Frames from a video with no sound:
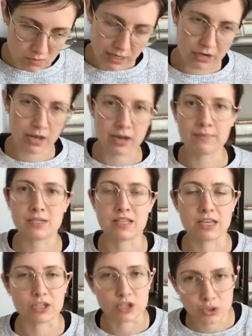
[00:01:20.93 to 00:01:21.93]
paradigm to
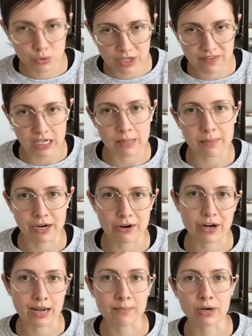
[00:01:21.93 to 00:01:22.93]
the intuitive eating
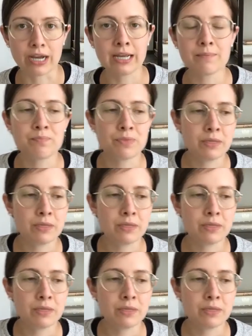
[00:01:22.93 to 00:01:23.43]
paradigm, right?